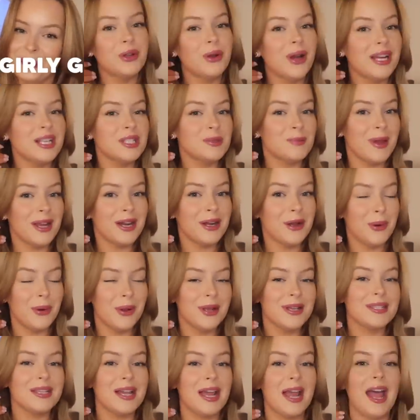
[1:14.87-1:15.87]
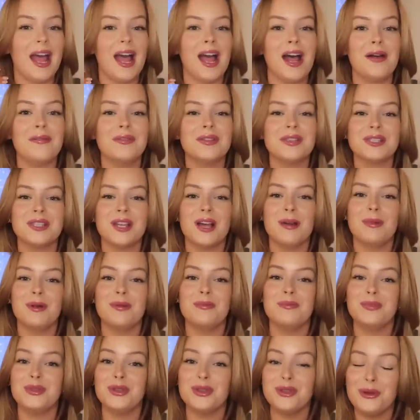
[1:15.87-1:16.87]
You guys may notice I have
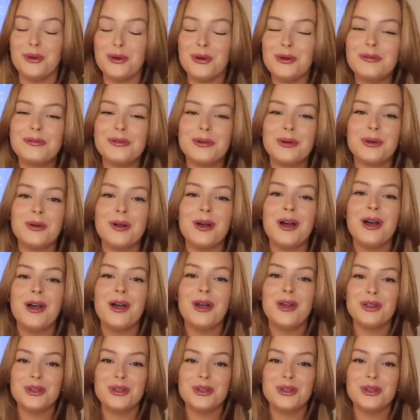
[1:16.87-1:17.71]
some beautiful